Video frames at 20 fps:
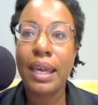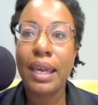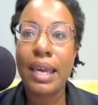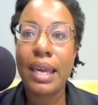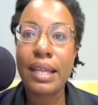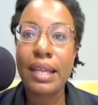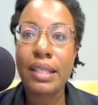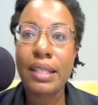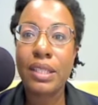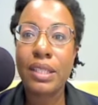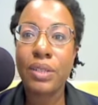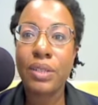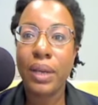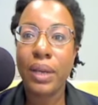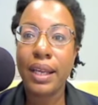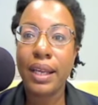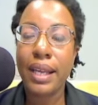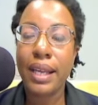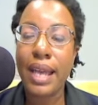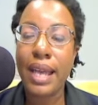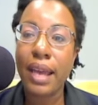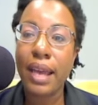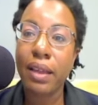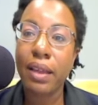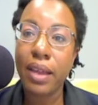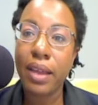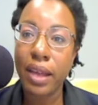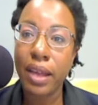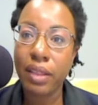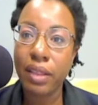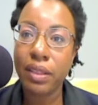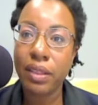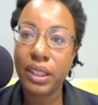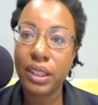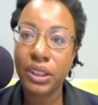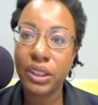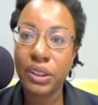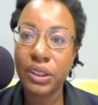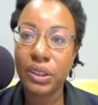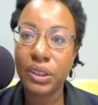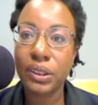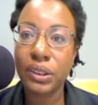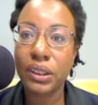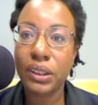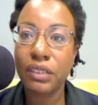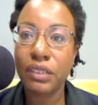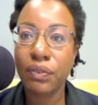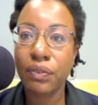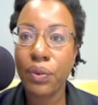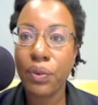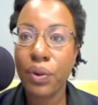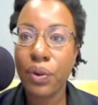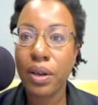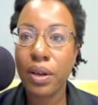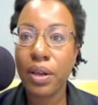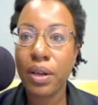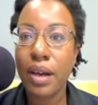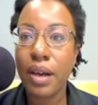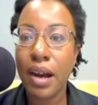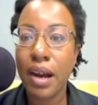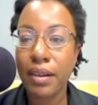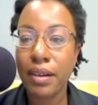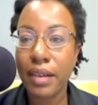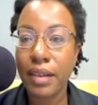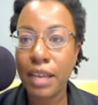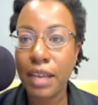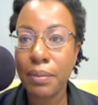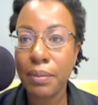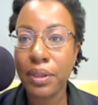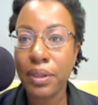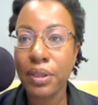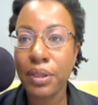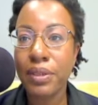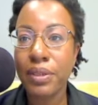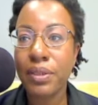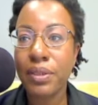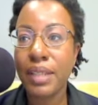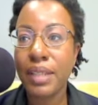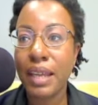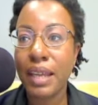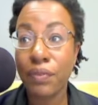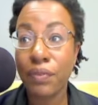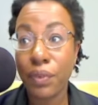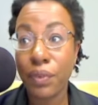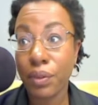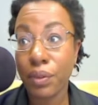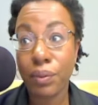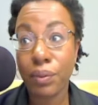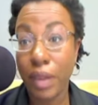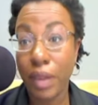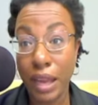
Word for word: it's creating health health issues for our neighbors and for the